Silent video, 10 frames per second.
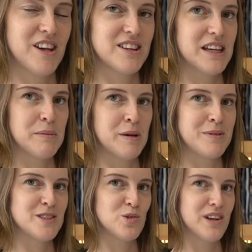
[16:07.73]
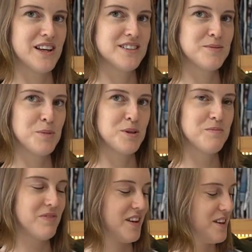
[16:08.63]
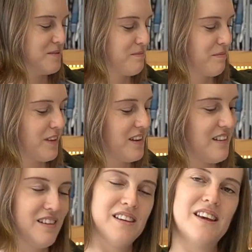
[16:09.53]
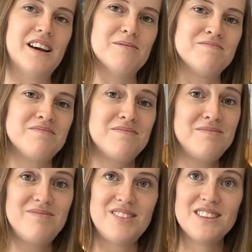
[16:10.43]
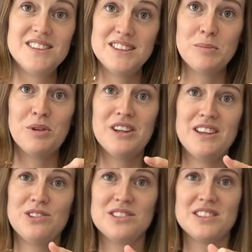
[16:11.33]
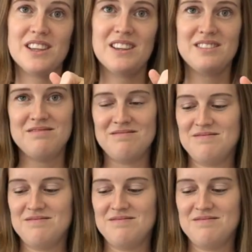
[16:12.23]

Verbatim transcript: I think it might be Snorlax, but um, yeah, this is a pretty interesting